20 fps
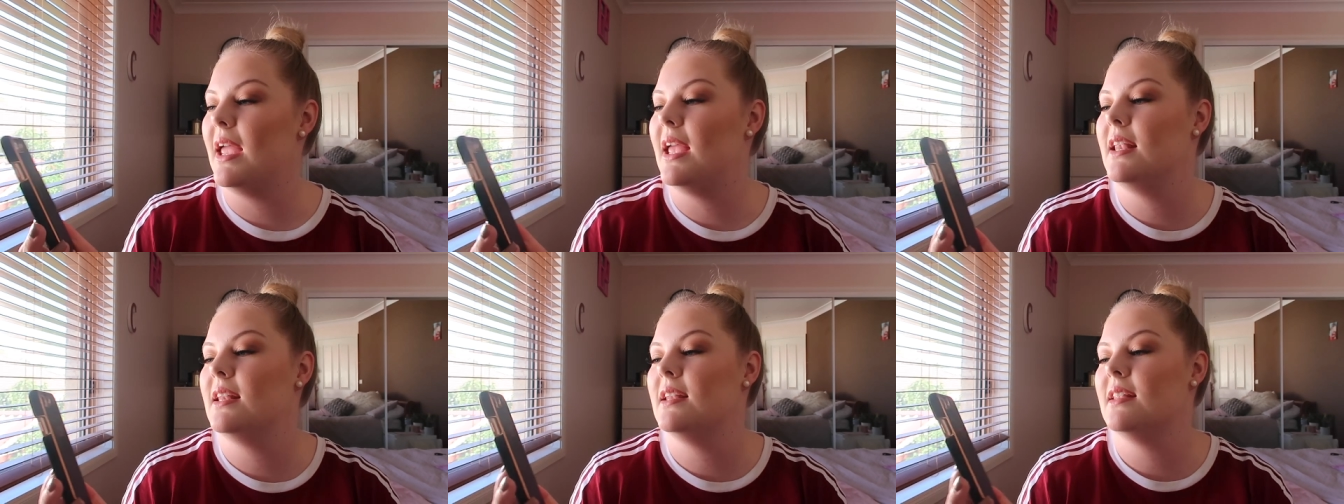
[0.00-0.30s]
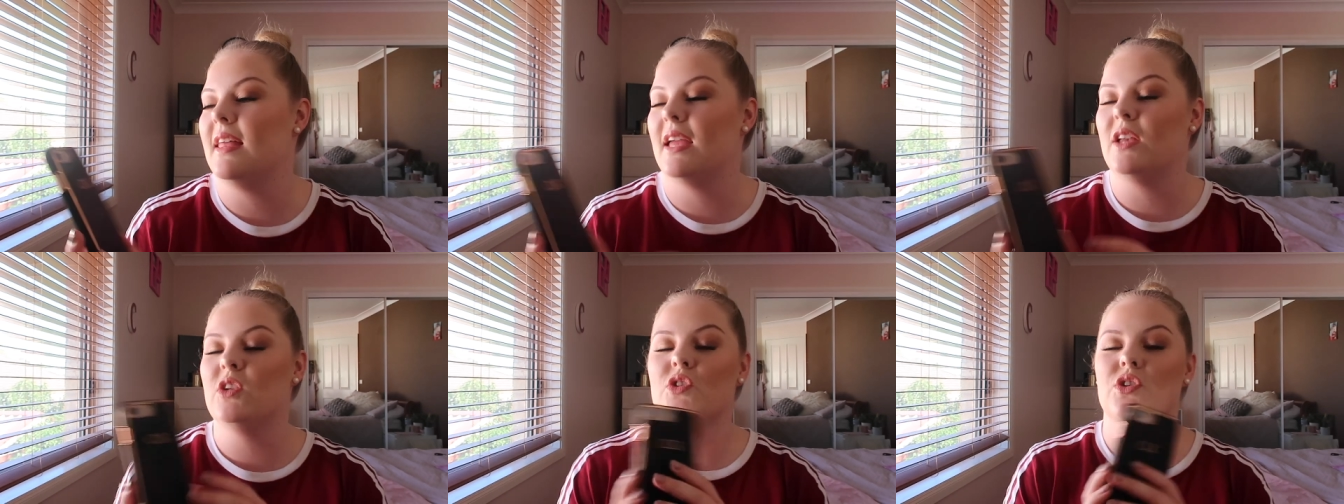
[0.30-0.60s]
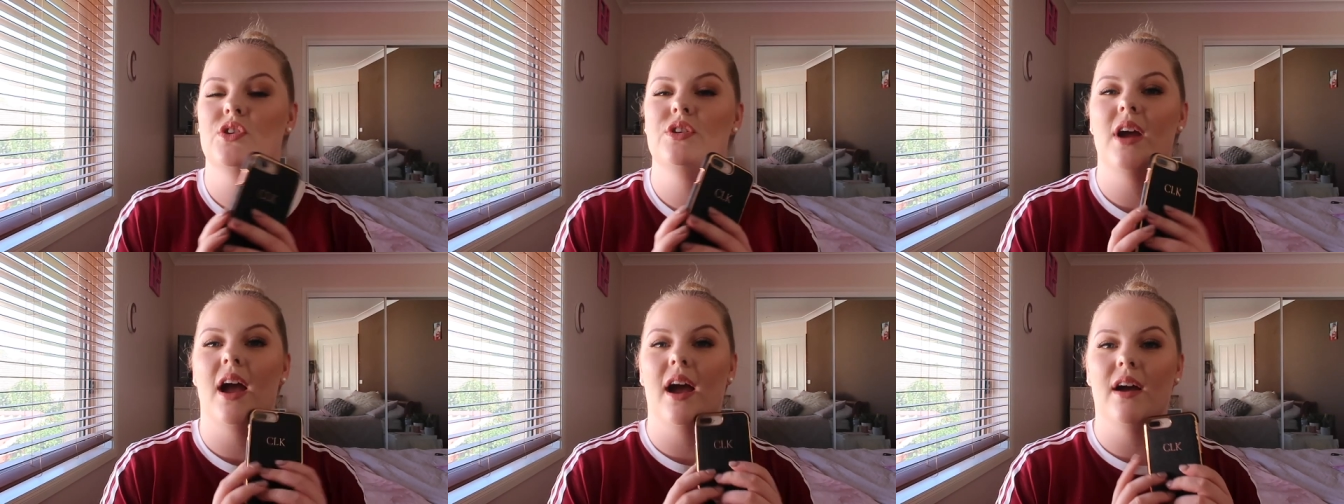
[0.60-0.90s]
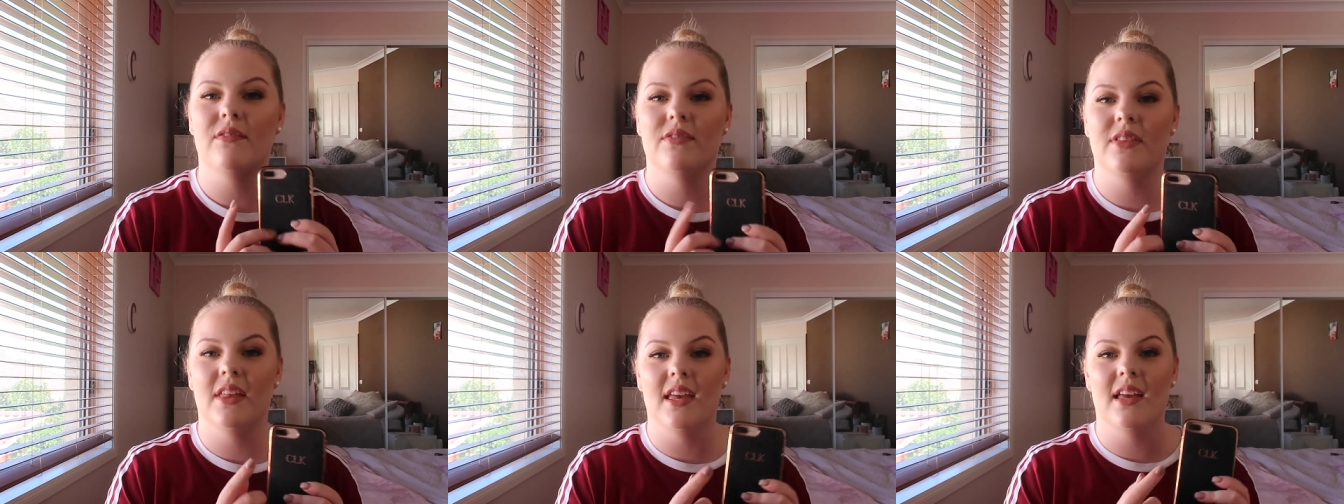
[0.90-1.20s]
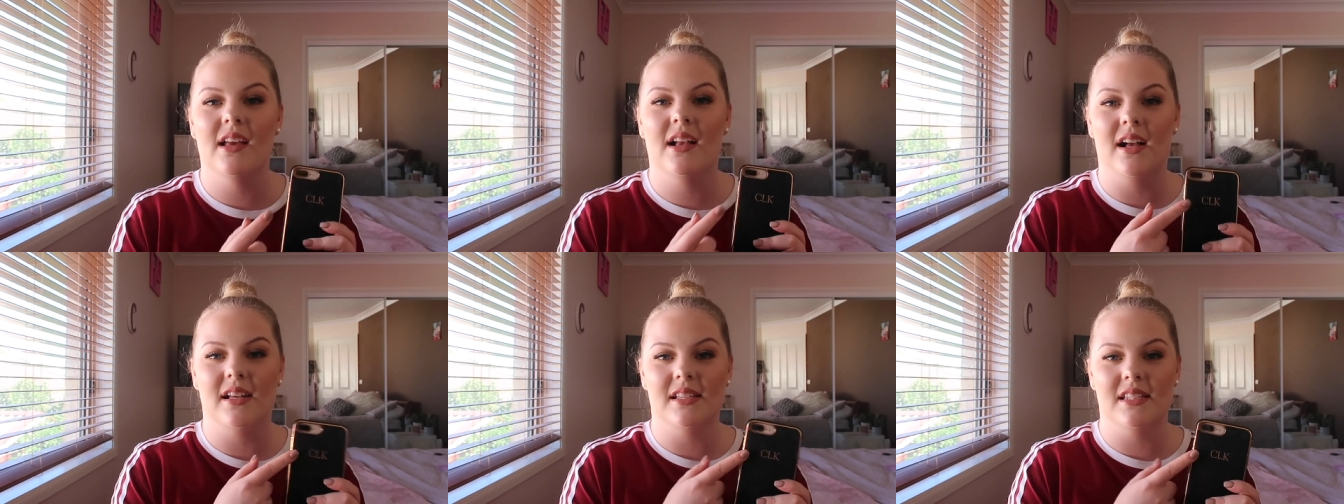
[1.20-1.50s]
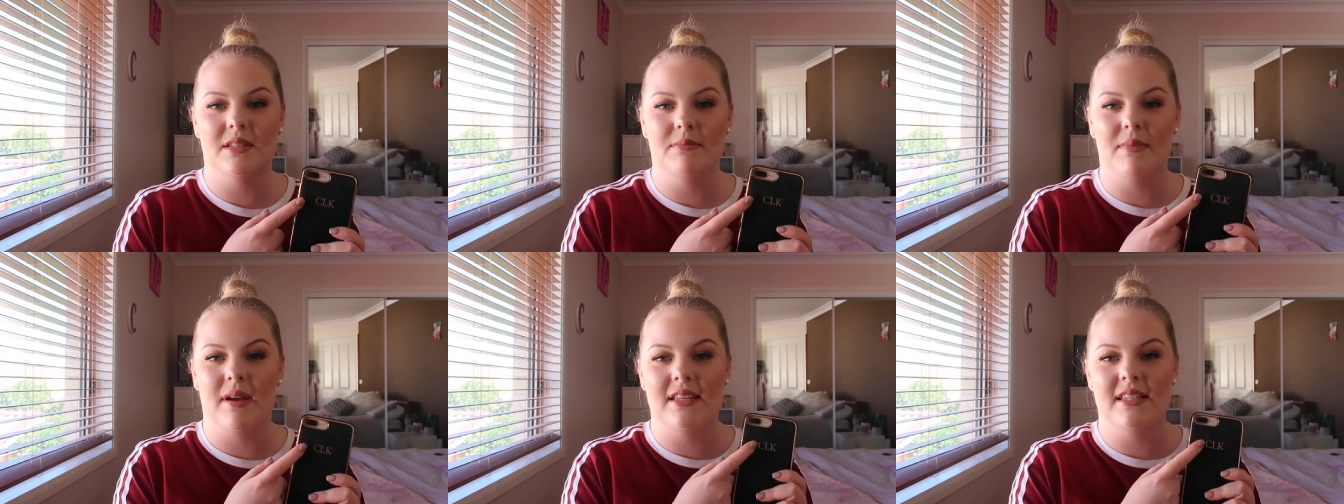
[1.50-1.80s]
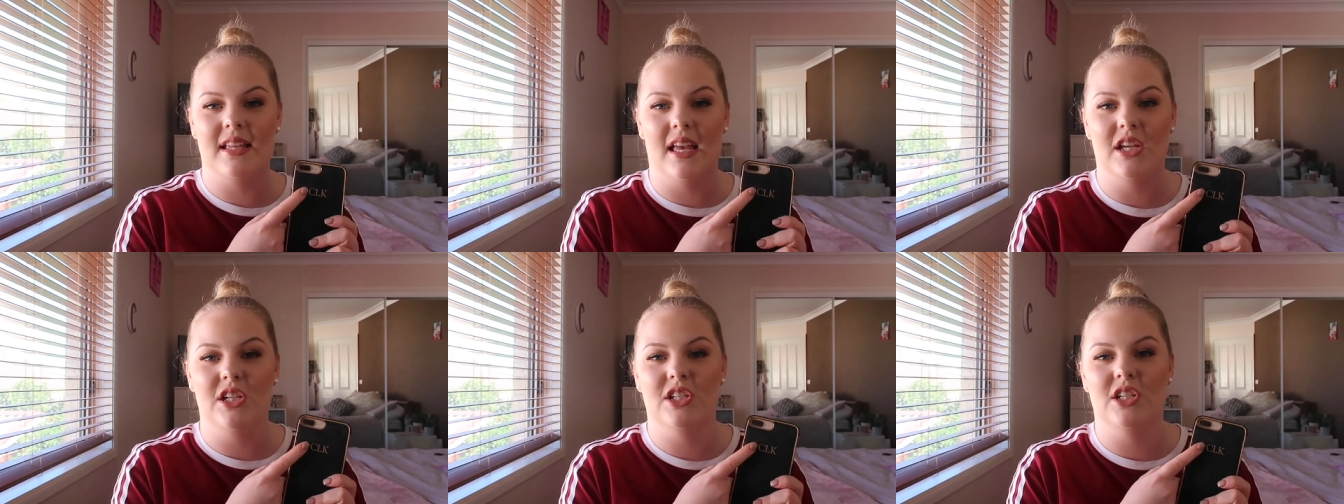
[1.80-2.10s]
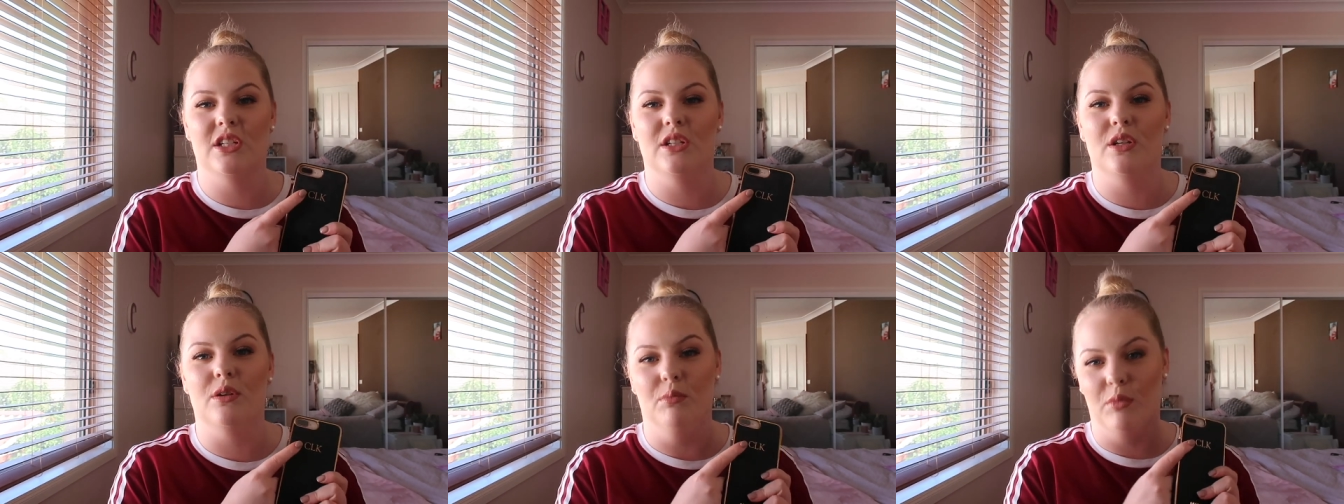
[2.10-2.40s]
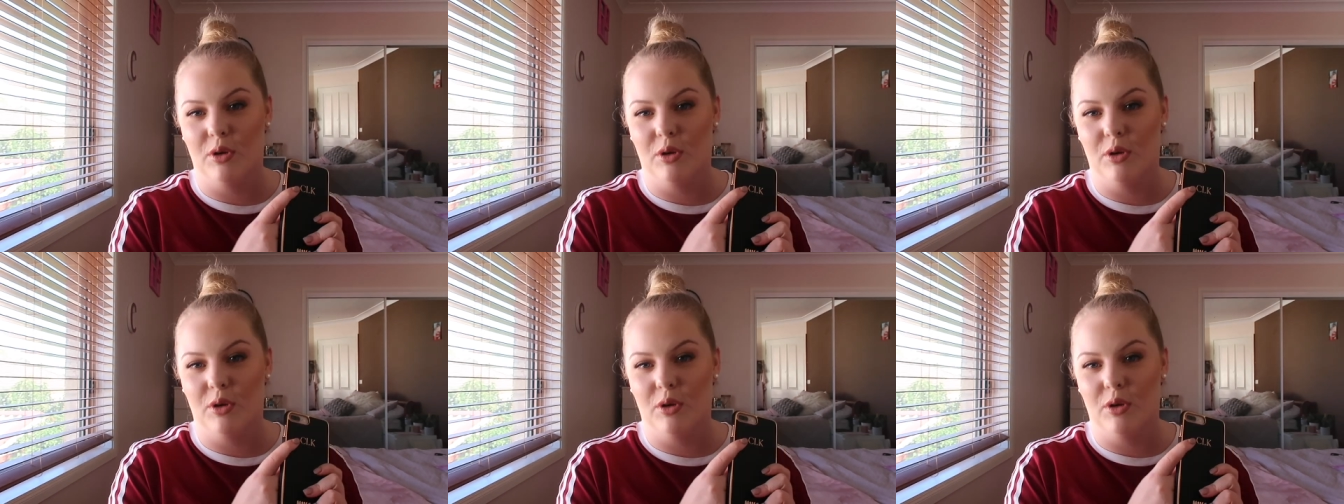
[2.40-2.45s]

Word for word: and they do have the customization